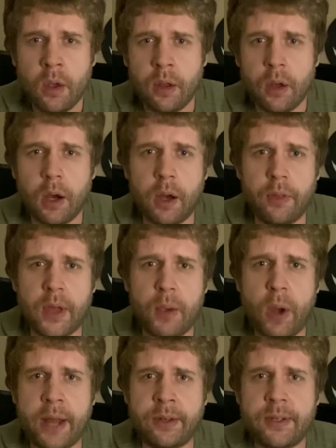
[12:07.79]
they
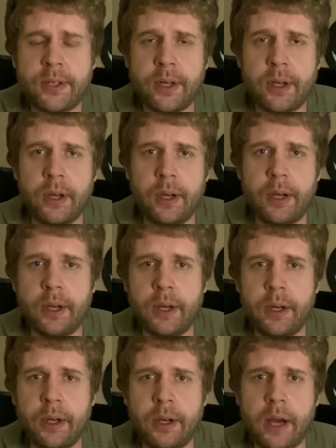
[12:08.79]
went
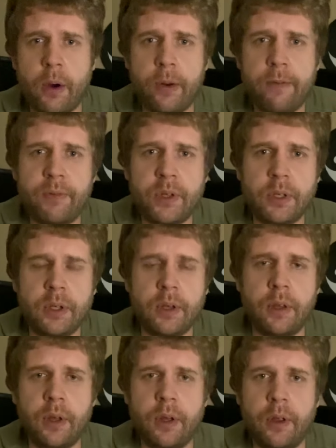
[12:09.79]
out of
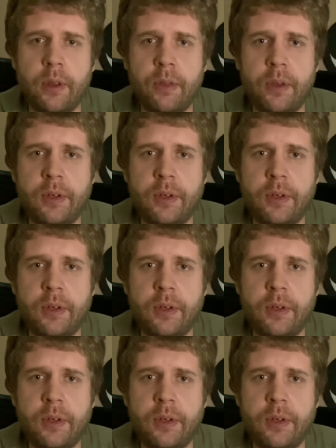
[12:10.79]
the